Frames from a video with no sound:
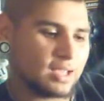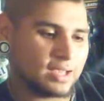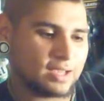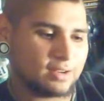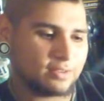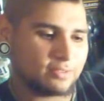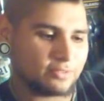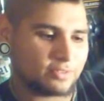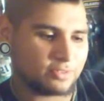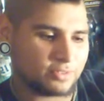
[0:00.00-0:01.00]
and
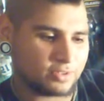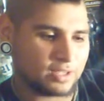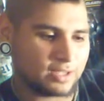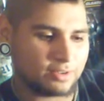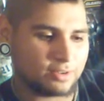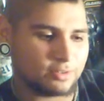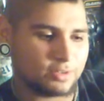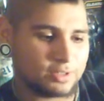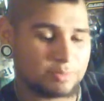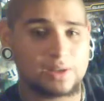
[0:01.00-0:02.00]
like
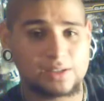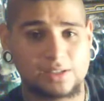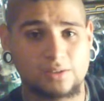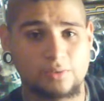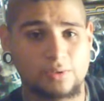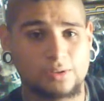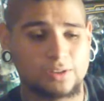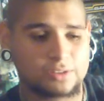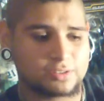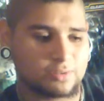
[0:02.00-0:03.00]
especially what
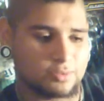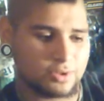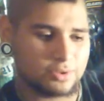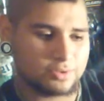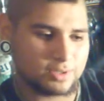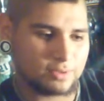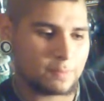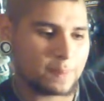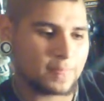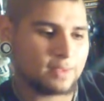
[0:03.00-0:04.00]
hooks we're using.
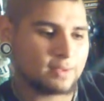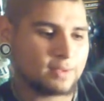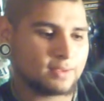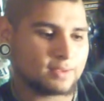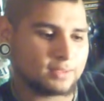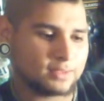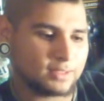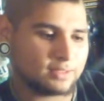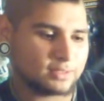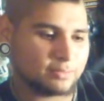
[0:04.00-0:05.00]

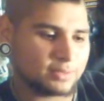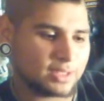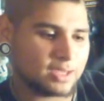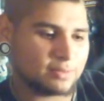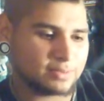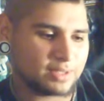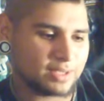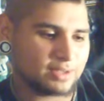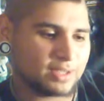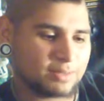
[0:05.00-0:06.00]
So sometimes
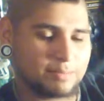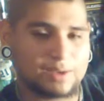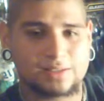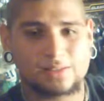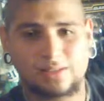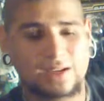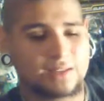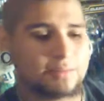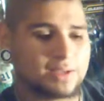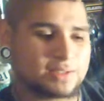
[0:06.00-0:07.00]
like you got
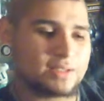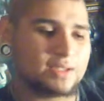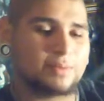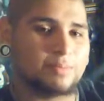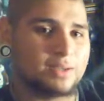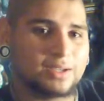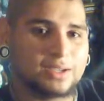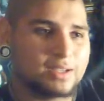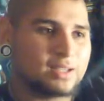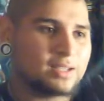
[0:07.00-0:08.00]
the best gear, but
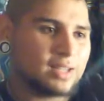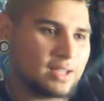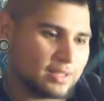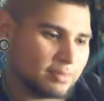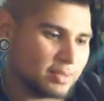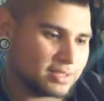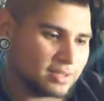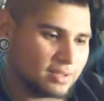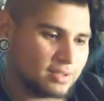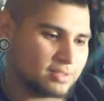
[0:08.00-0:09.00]
the best
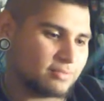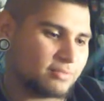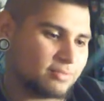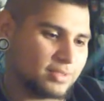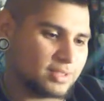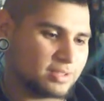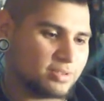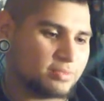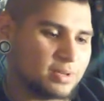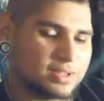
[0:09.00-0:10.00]
gear doesn't
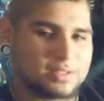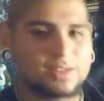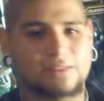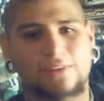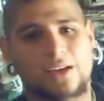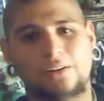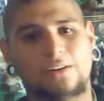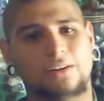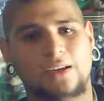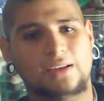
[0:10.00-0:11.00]
do much if that
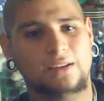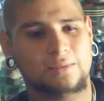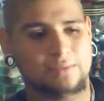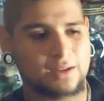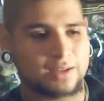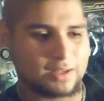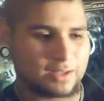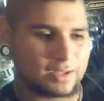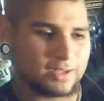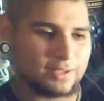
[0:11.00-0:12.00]
hook ain't gonna
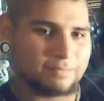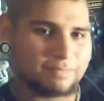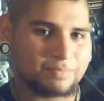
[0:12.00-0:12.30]
cut it.